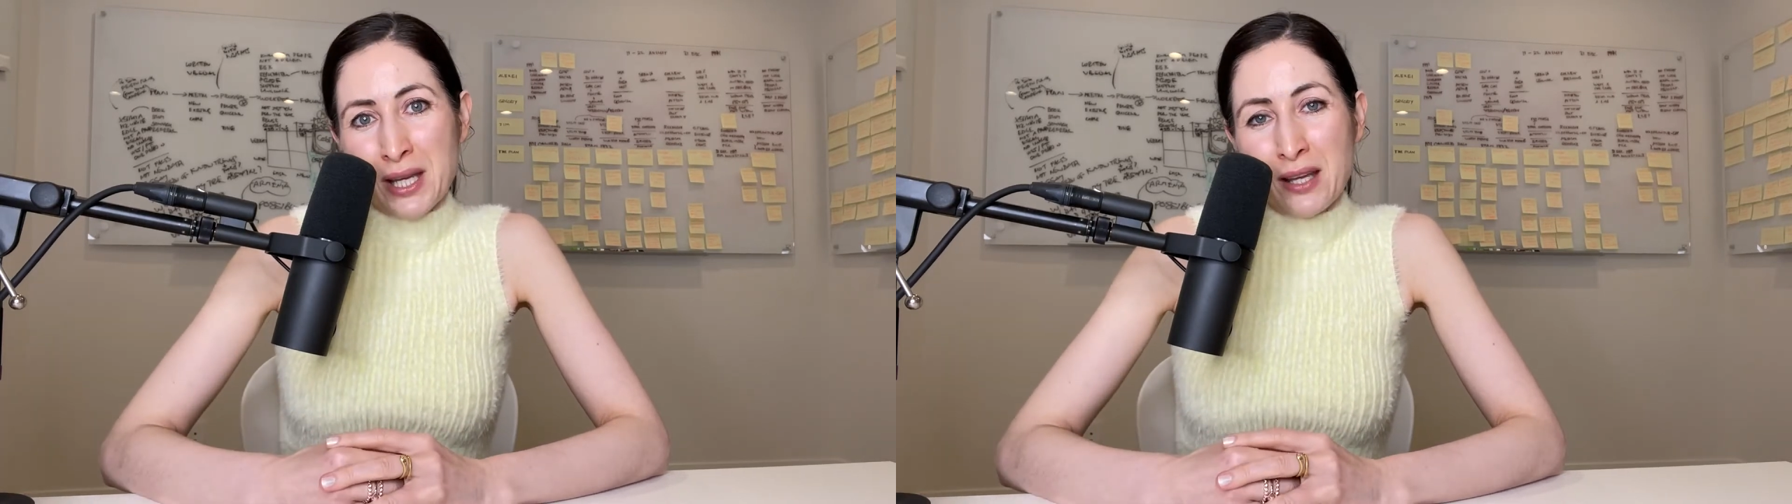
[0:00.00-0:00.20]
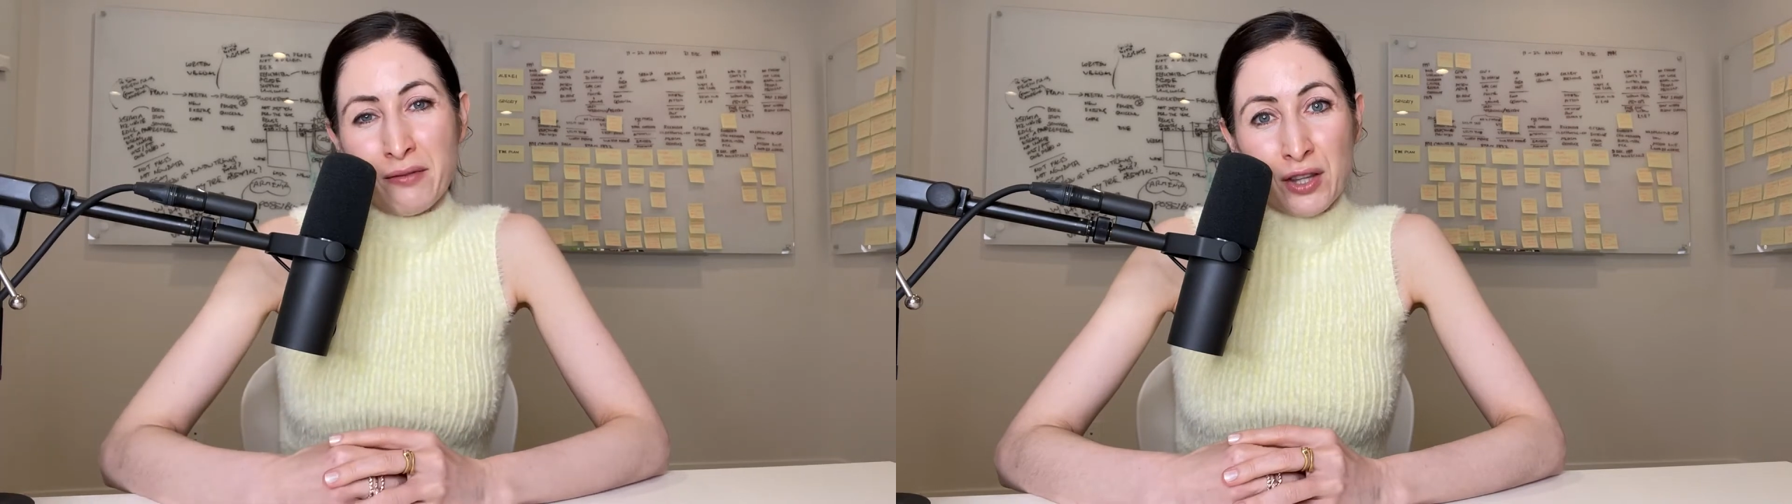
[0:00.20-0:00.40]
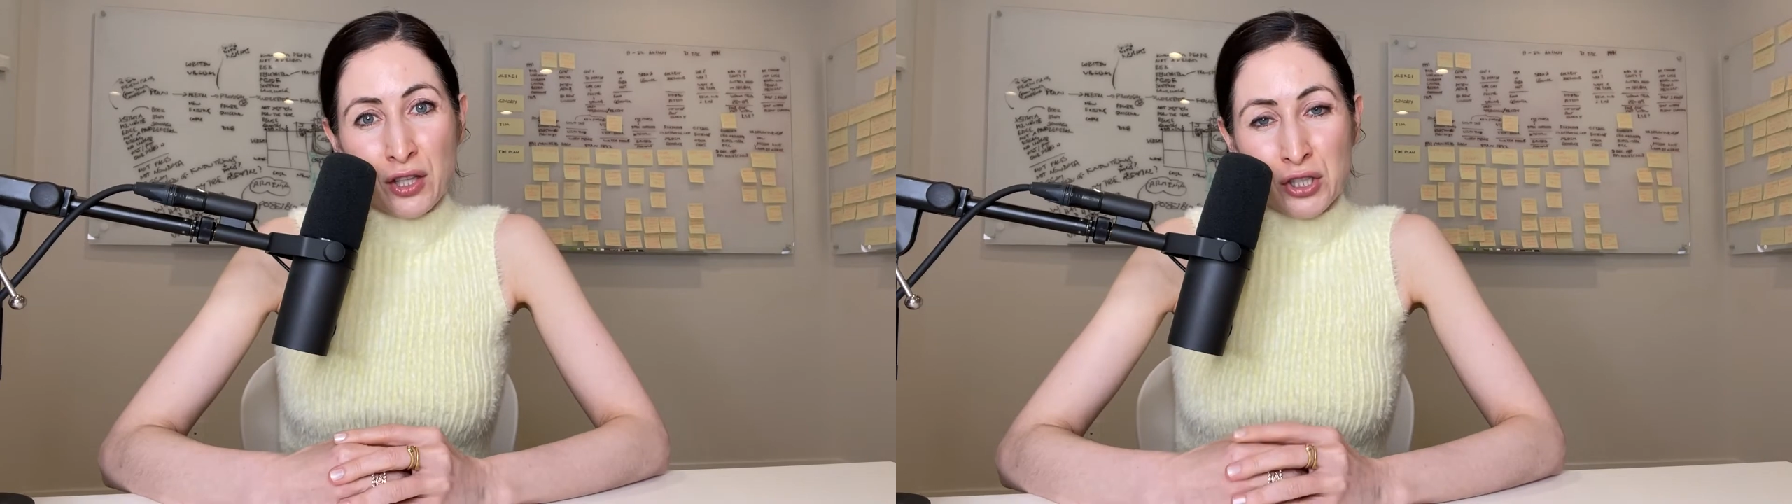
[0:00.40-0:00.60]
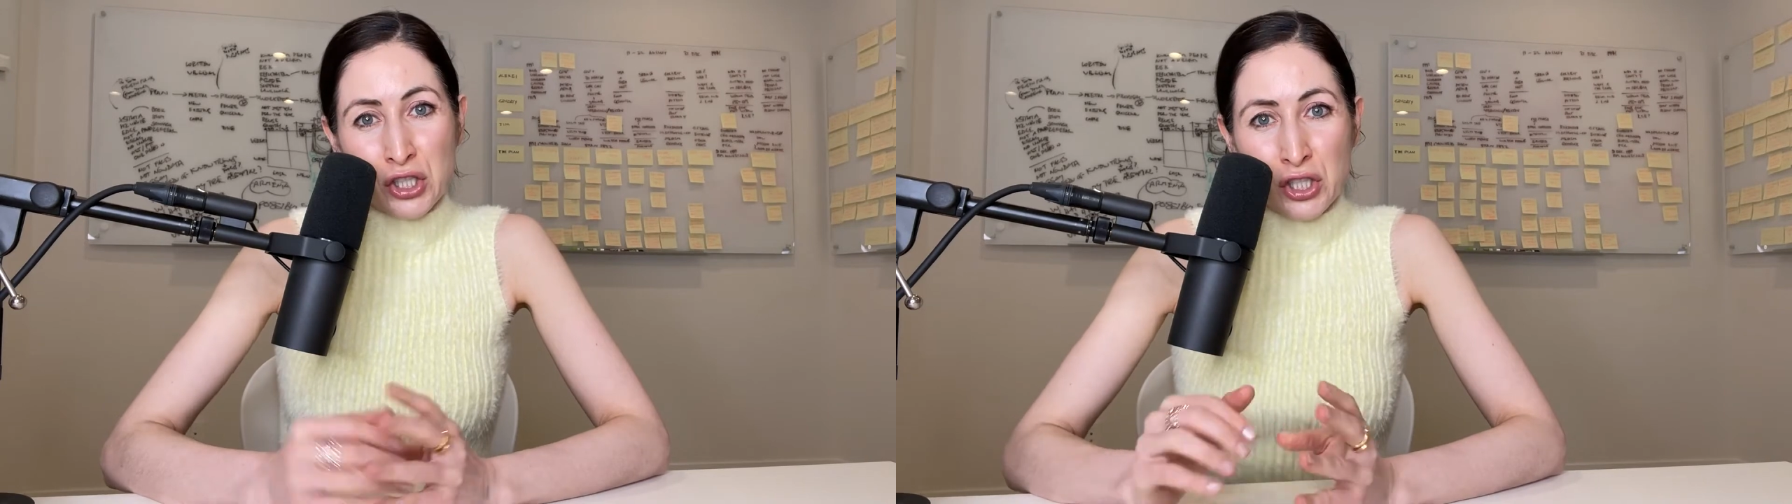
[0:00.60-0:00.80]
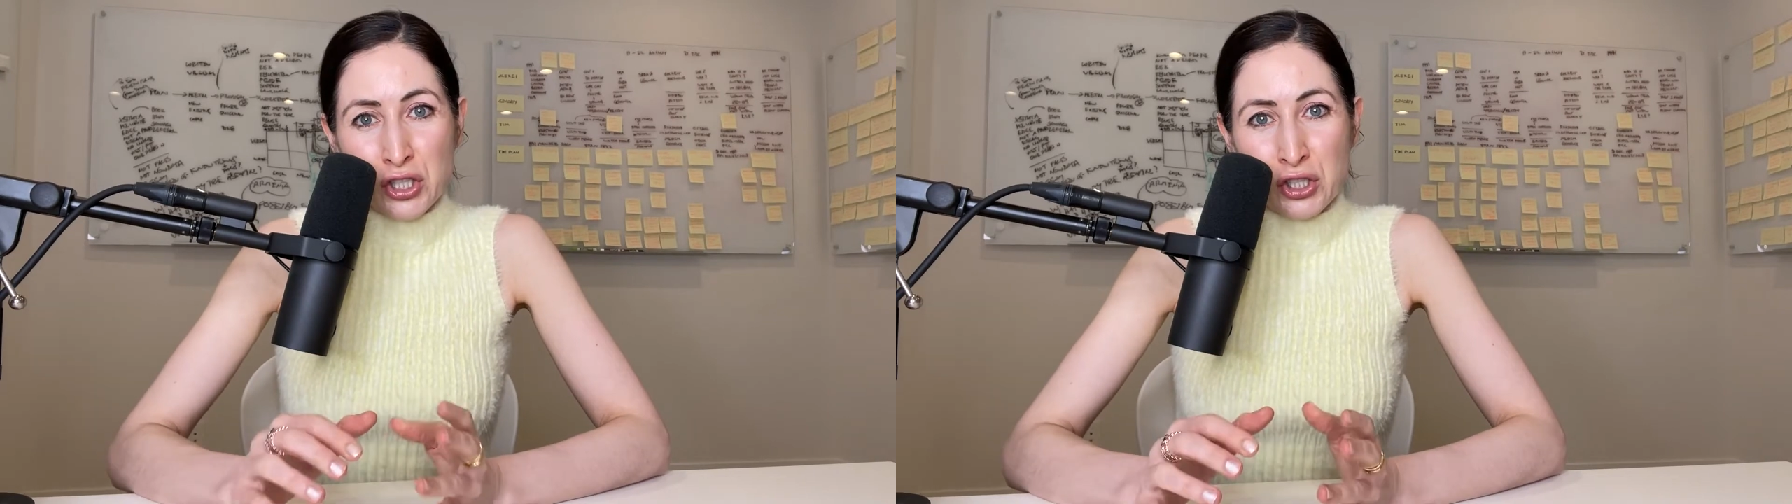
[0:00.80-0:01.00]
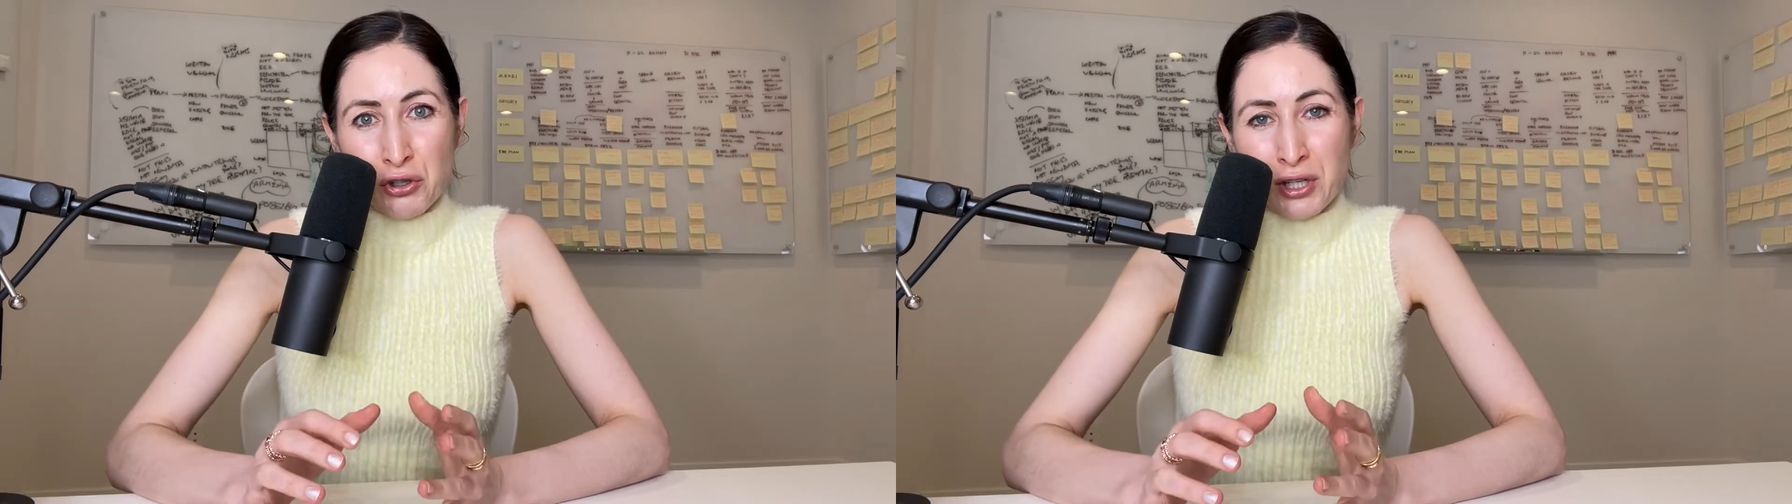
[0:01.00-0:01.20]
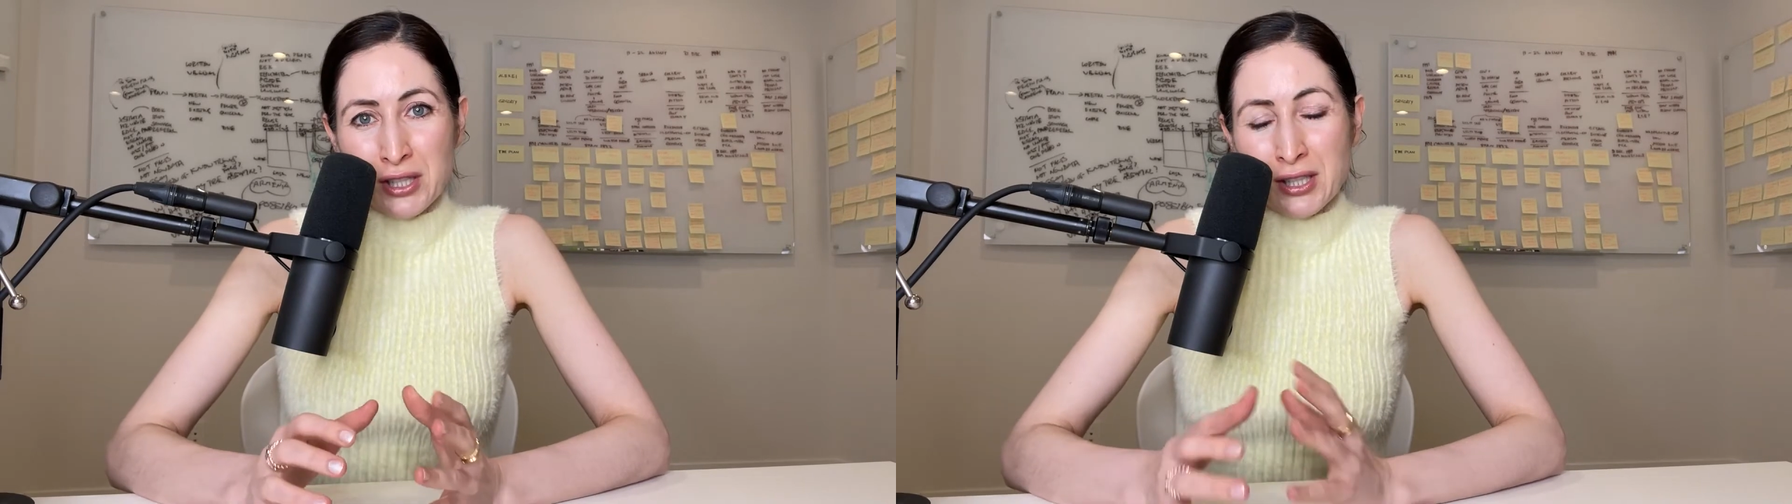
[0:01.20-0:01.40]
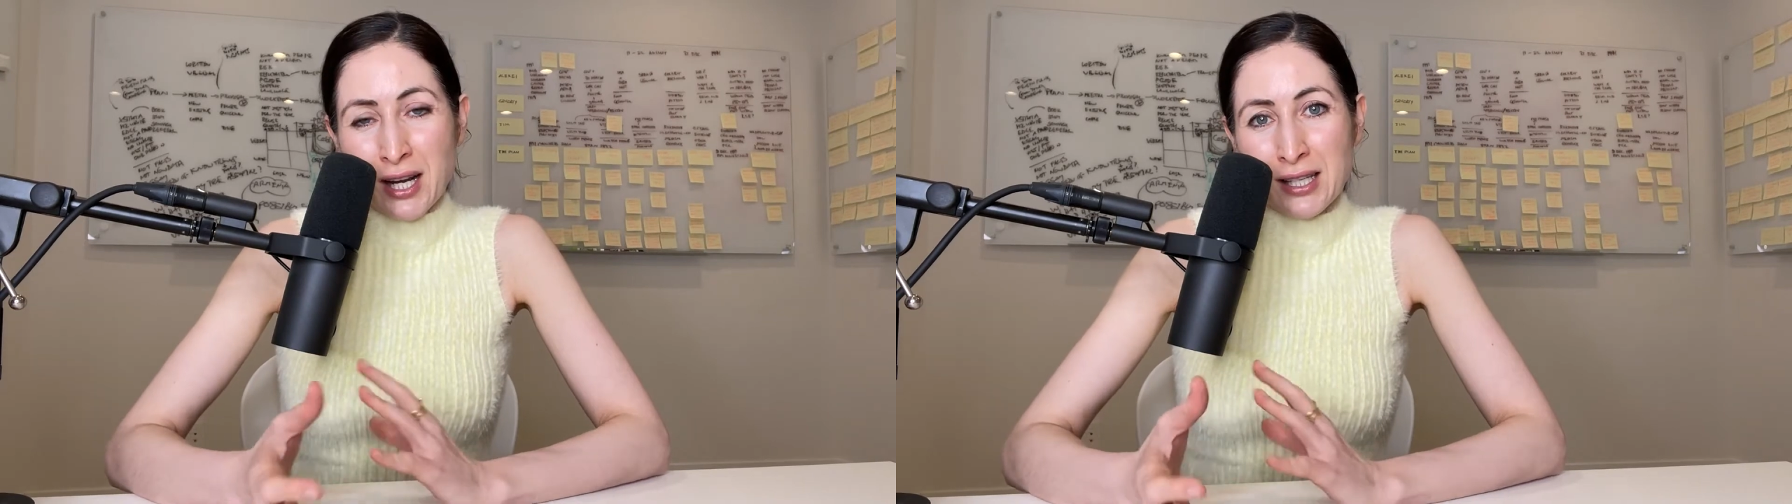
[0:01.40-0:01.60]
even though she
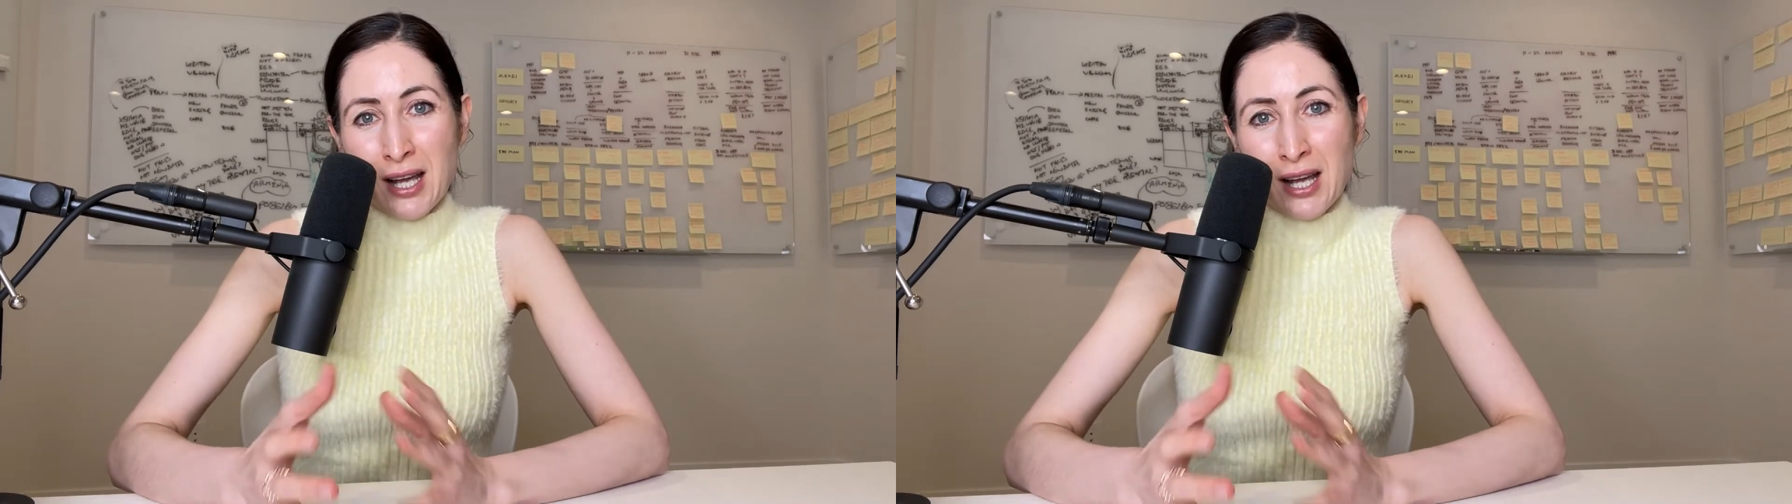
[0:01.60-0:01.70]
joined right